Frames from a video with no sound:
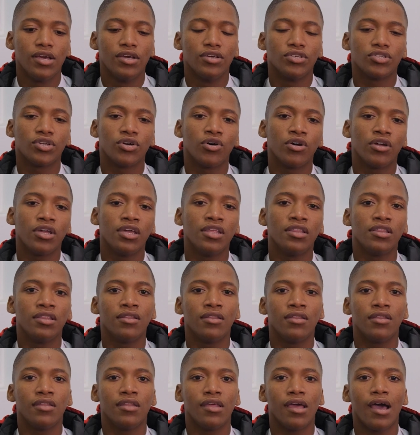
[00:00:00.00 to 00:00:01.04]
So
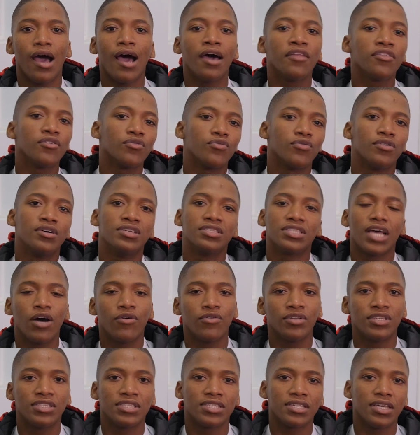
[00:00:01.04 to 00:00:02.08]
in other words, I
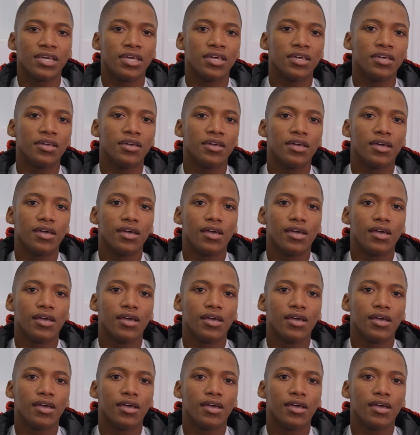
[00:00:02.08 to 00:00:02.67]
would say